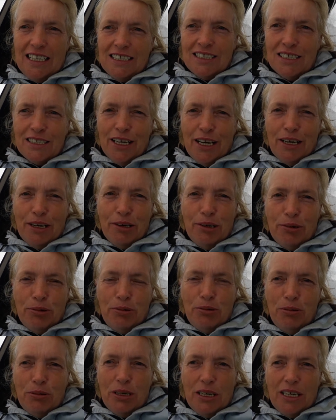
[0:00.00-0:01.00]

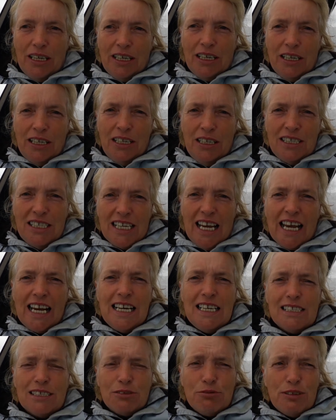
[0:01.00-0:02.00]
So your
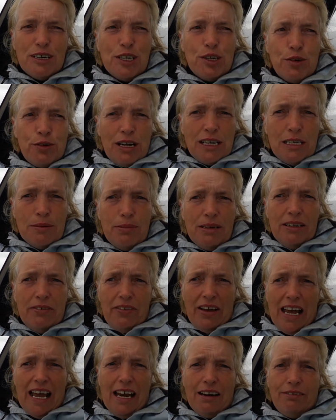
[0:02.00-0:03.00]
days are incredibly
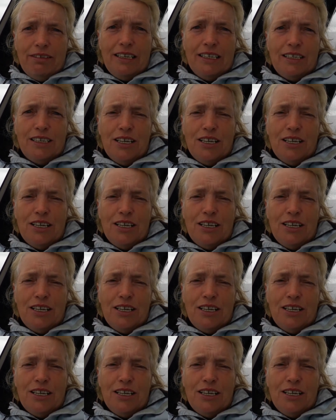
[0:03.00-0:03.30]
varied.